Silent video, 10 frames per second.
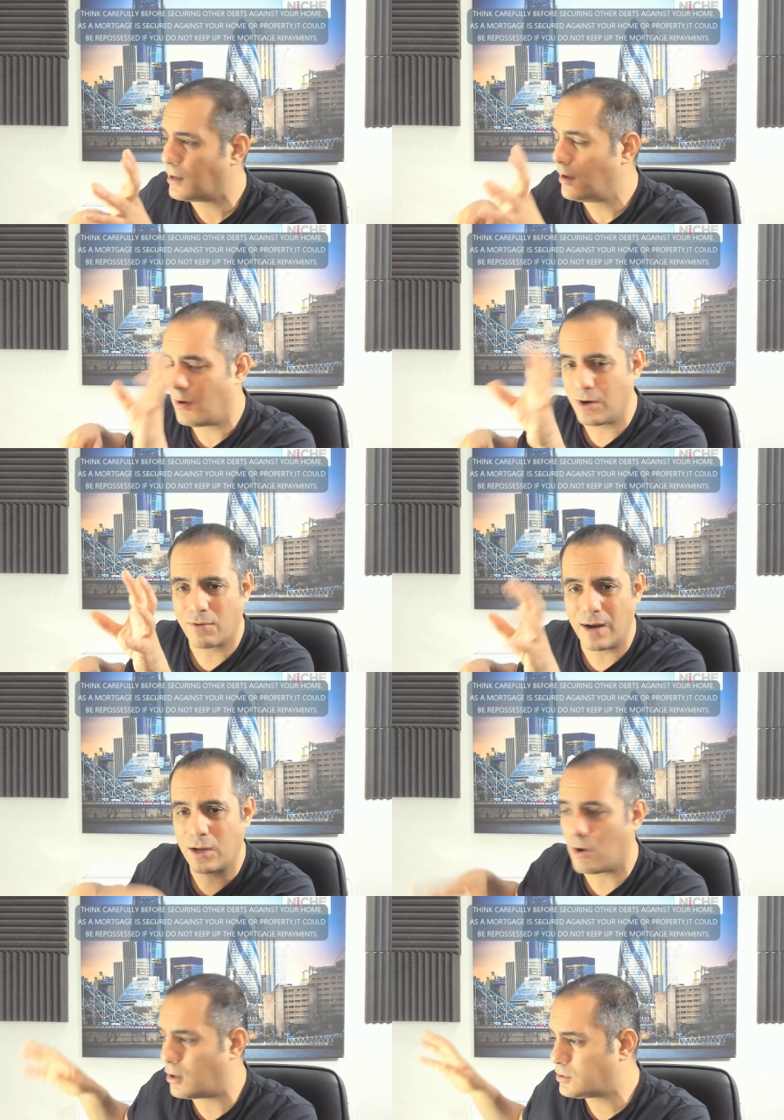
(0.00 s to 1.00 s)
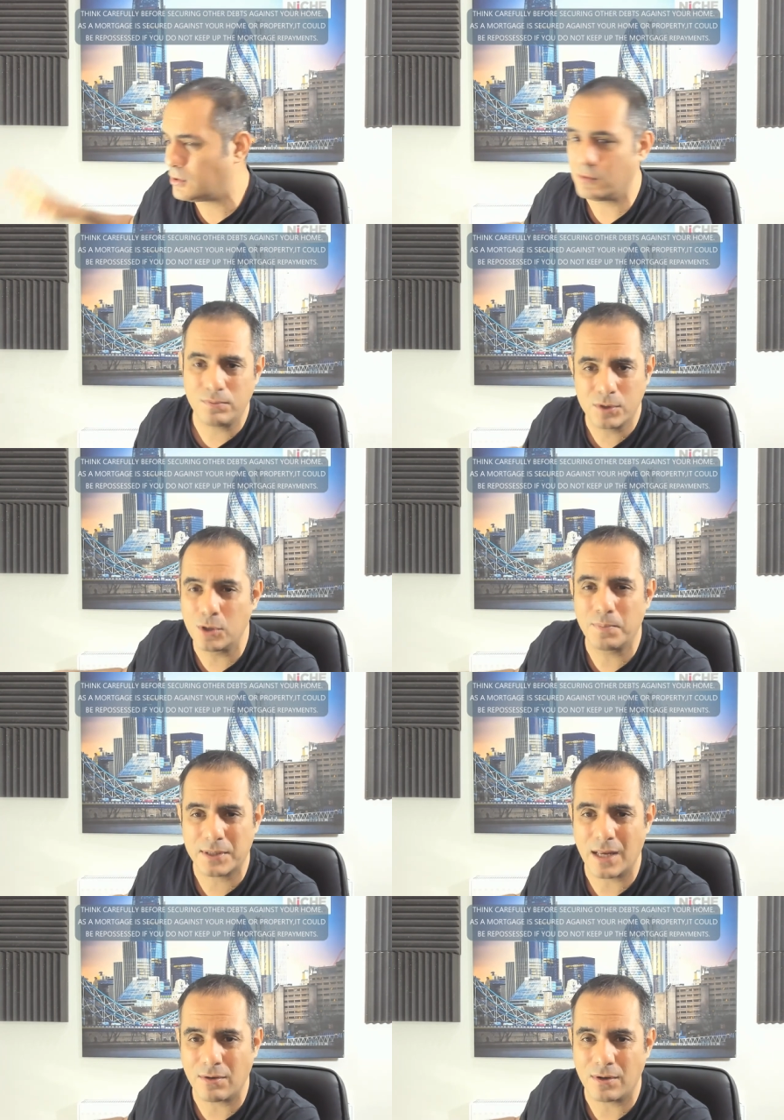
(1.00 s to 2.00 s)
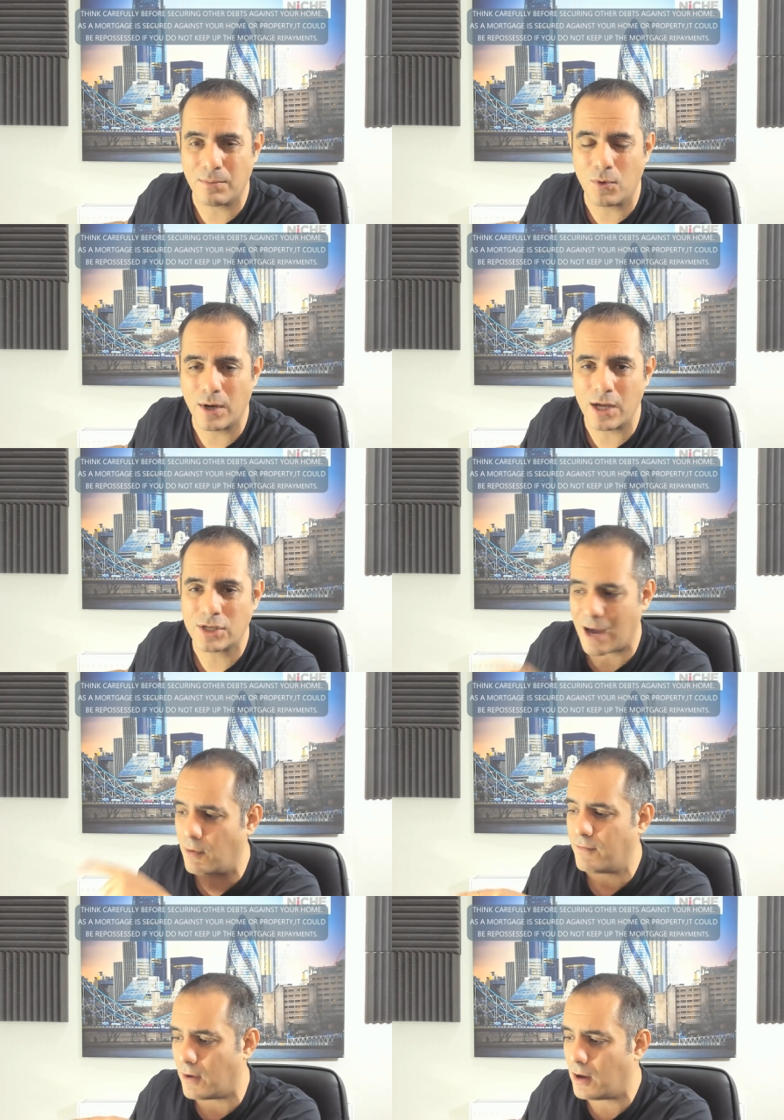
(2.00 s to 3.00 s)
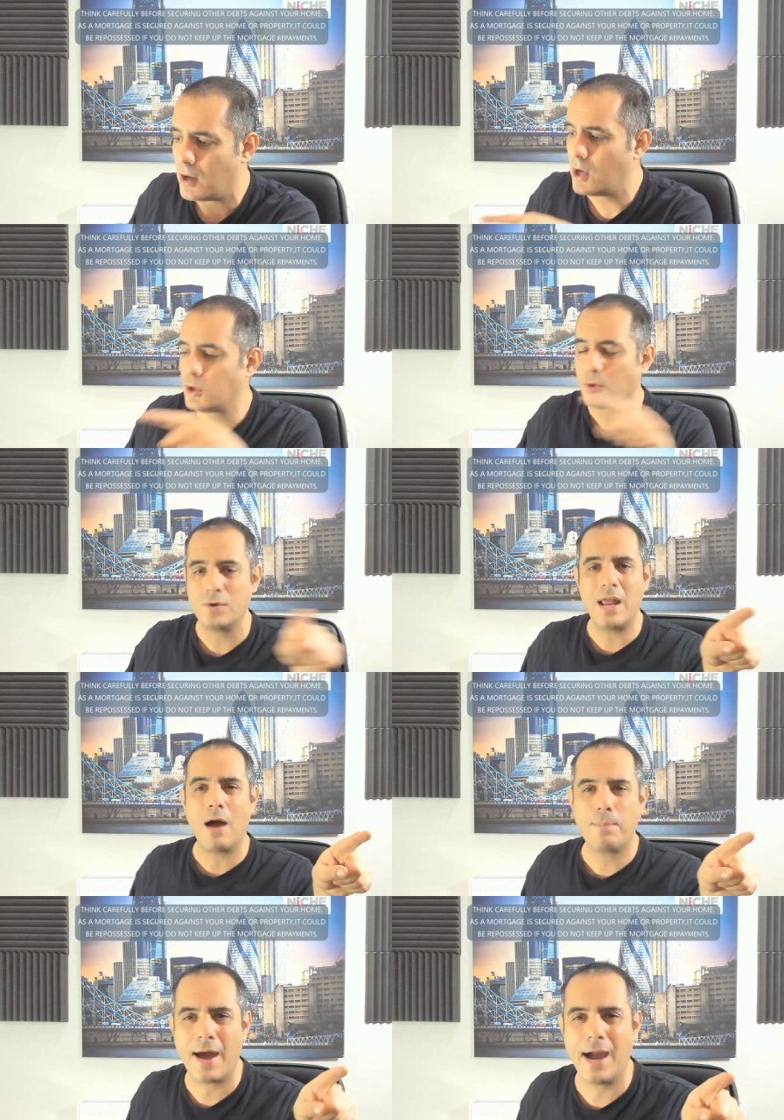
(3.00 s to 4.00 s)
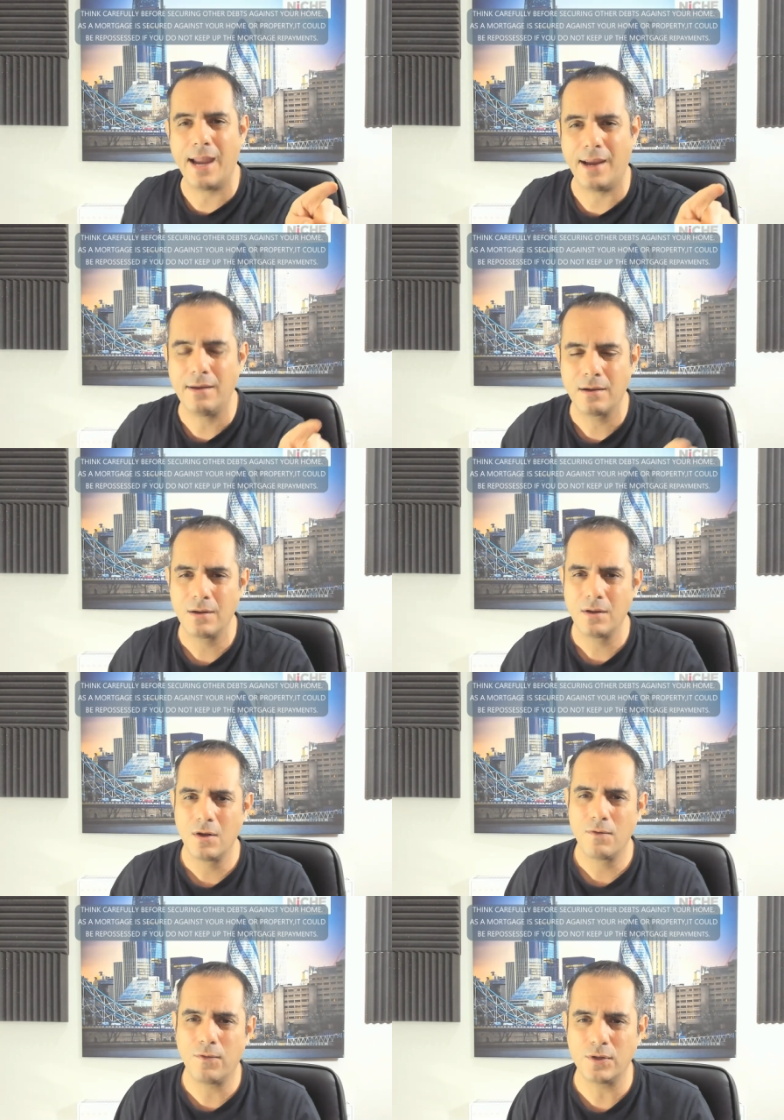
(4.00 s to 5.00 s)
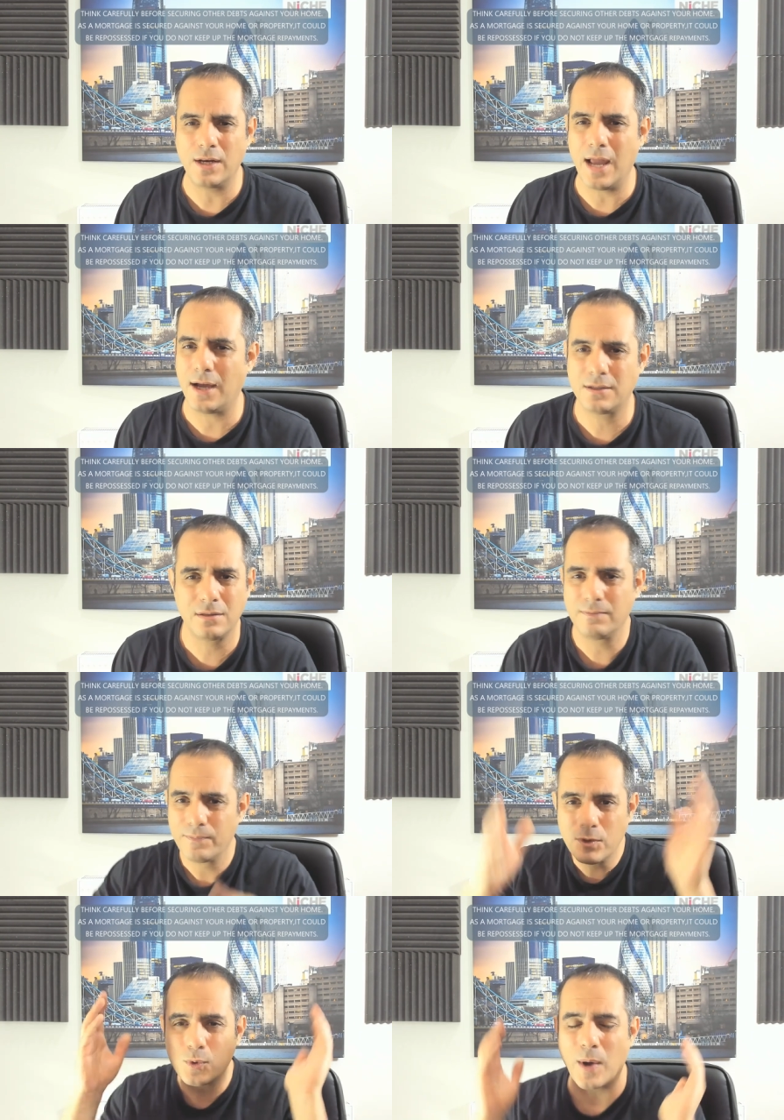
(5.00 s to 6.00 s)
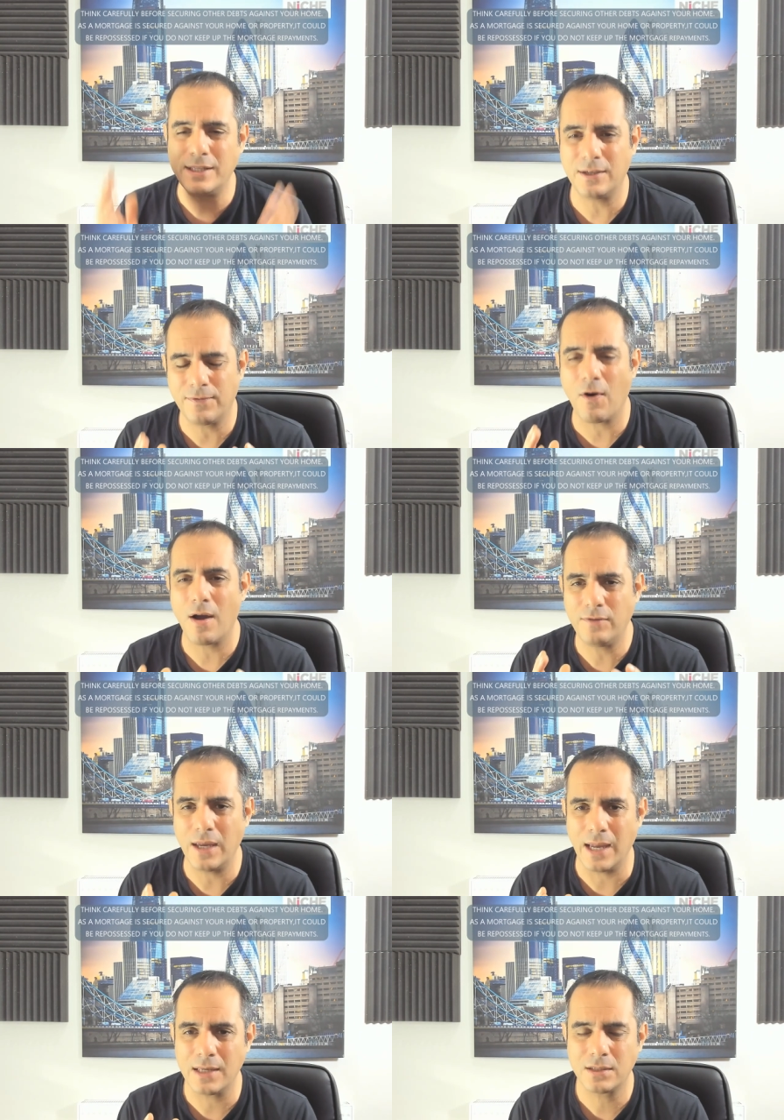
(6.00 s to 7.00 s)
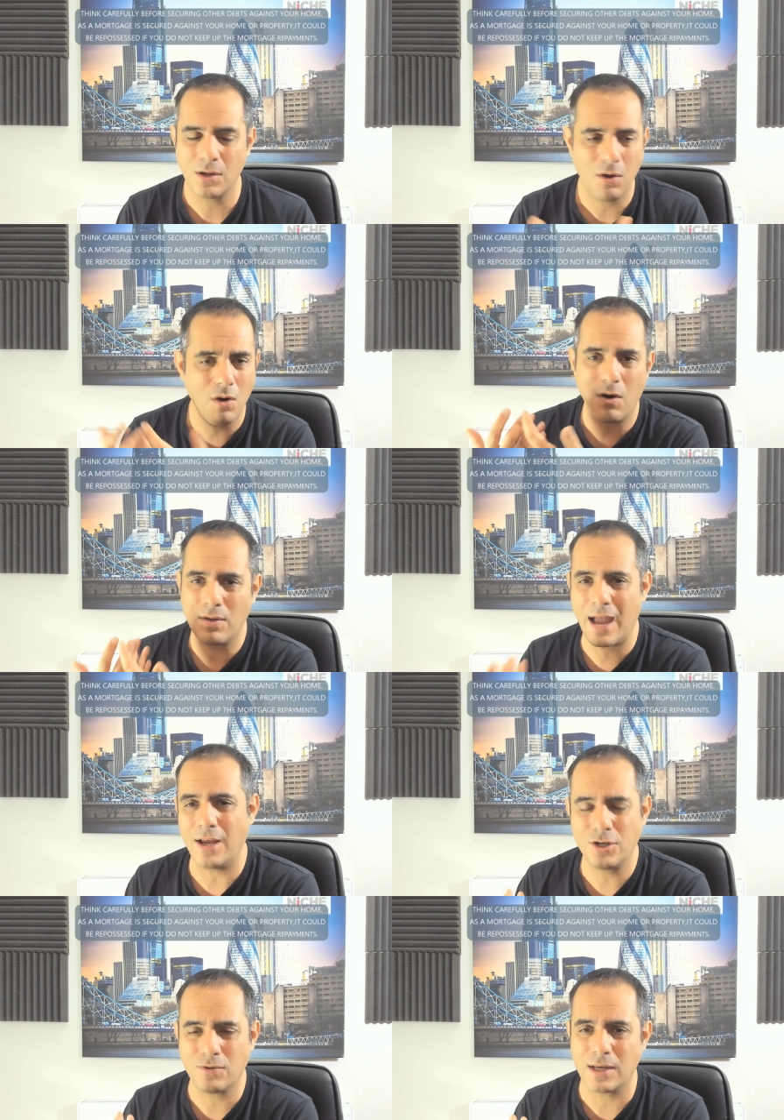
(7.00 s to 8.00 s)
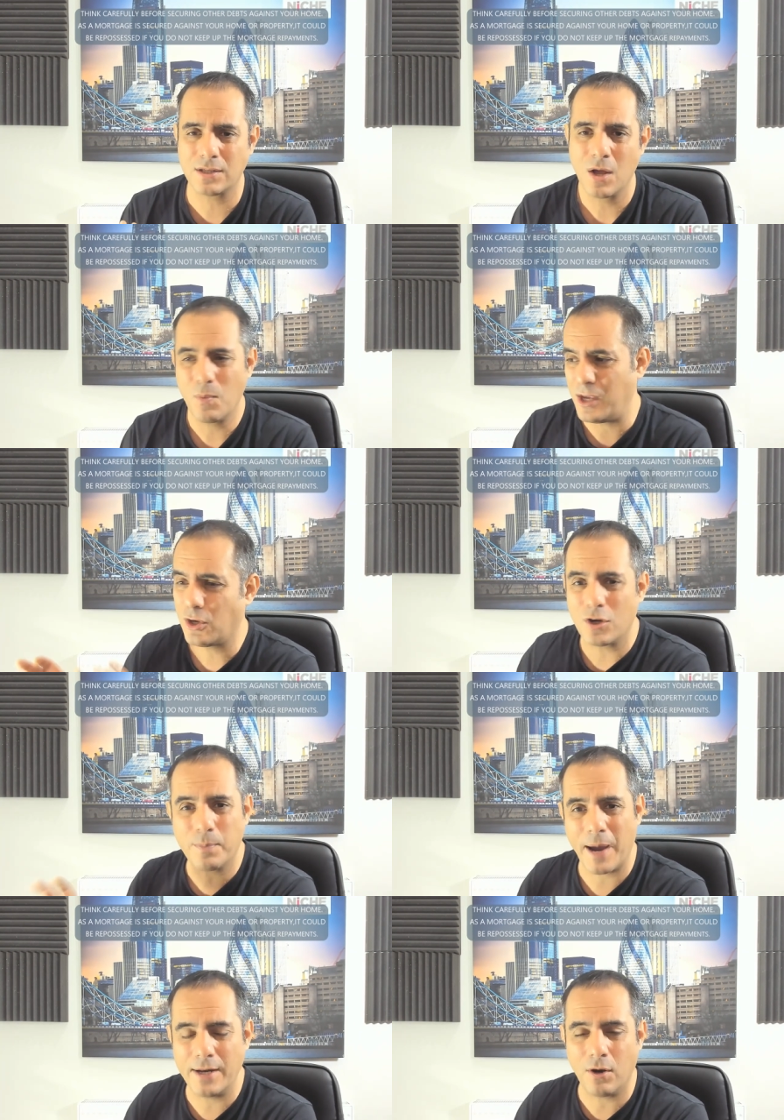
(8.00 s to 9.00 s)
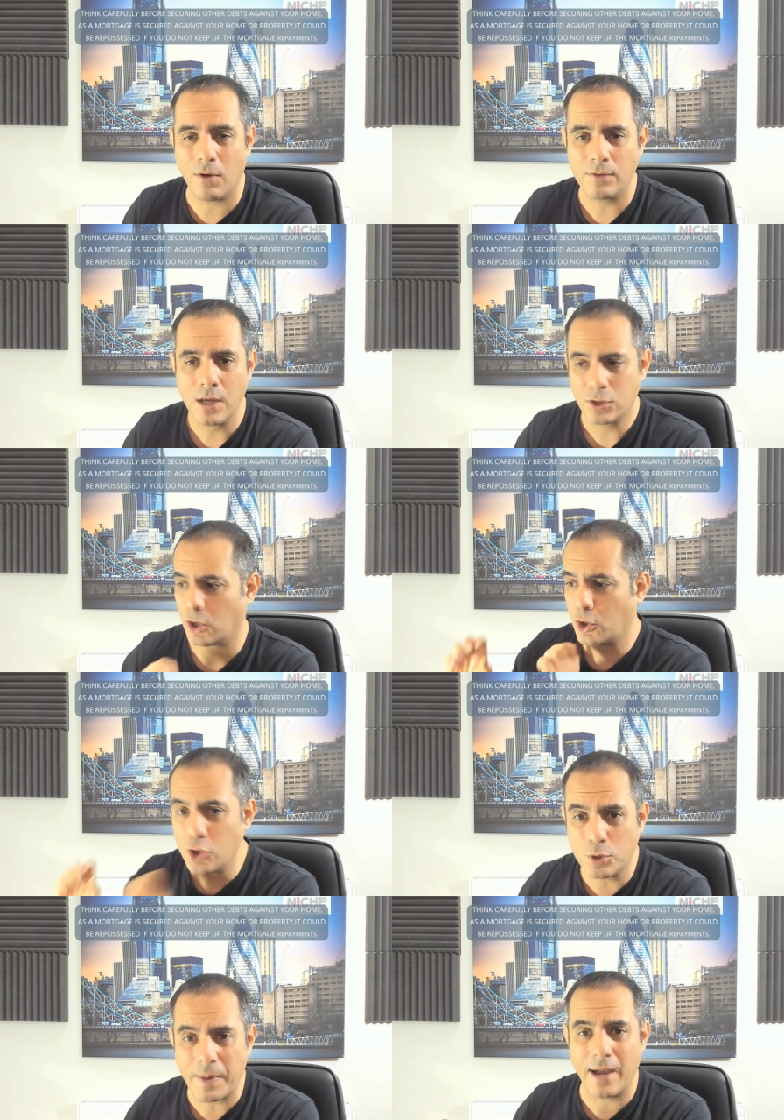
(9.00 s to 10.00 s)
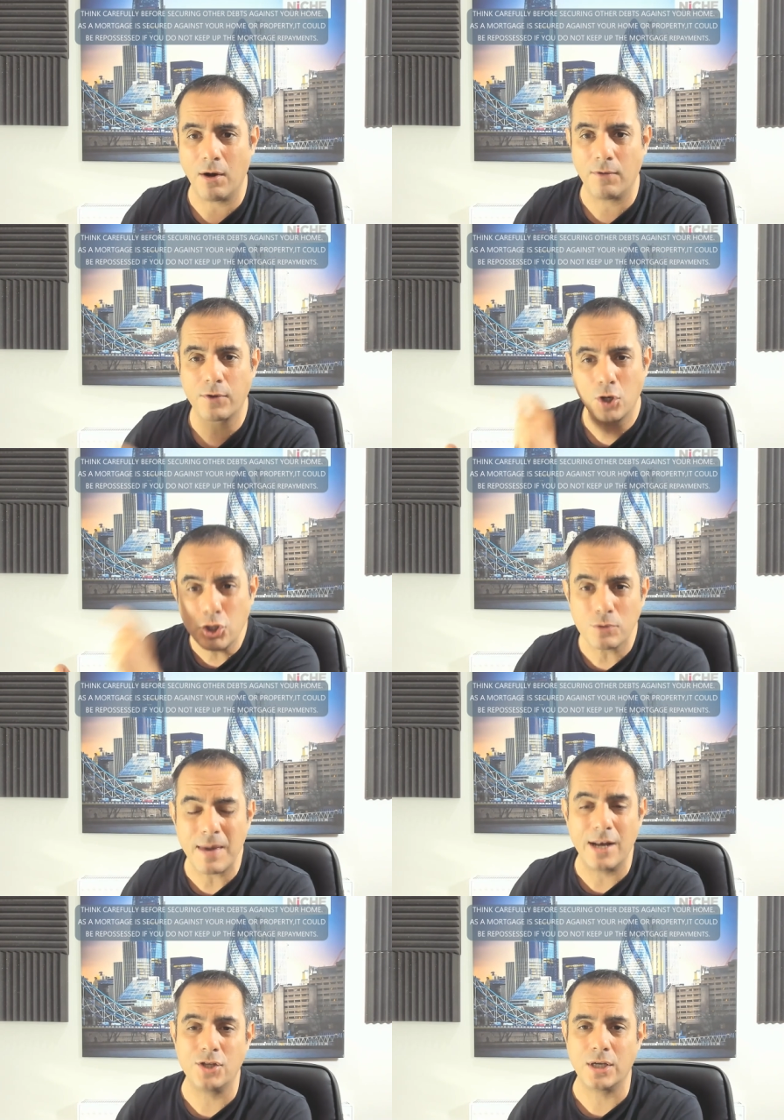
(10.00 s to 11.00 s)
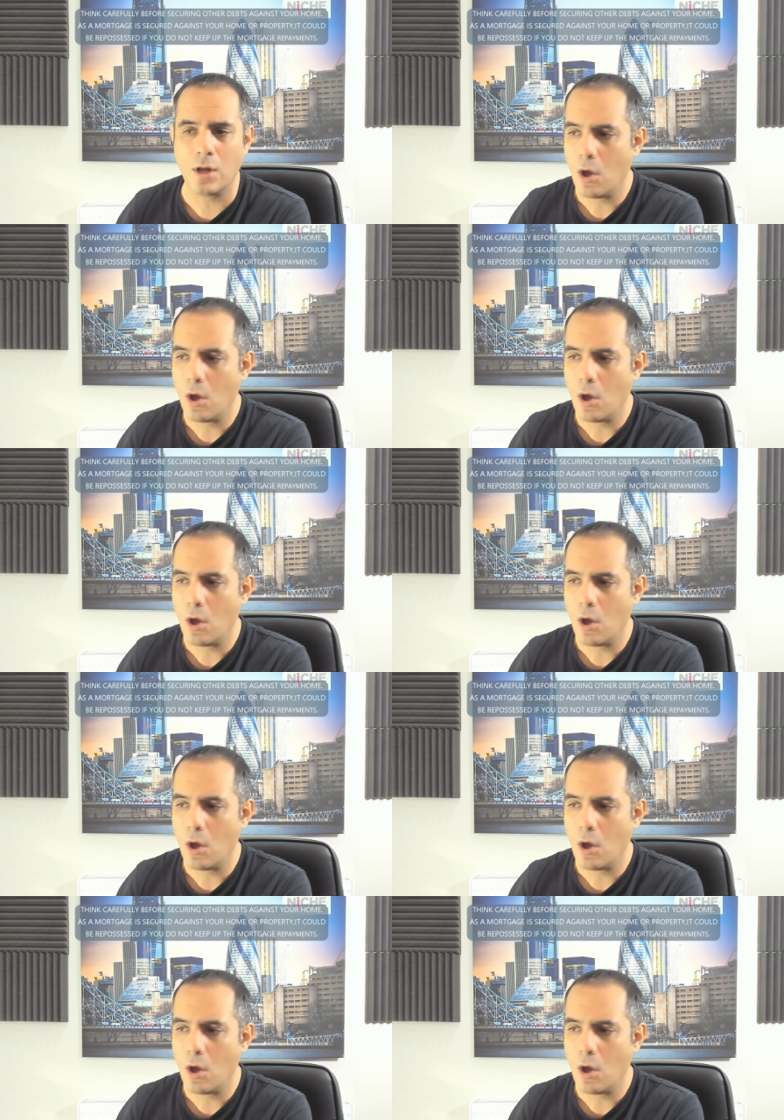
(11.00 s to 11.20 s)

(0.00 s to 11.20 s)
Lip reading: on a credit card to 2% on a mortgage. However, you're now paying for the next 25 years that interest where you could have paid it off. So could you pay it off? Could you manage it?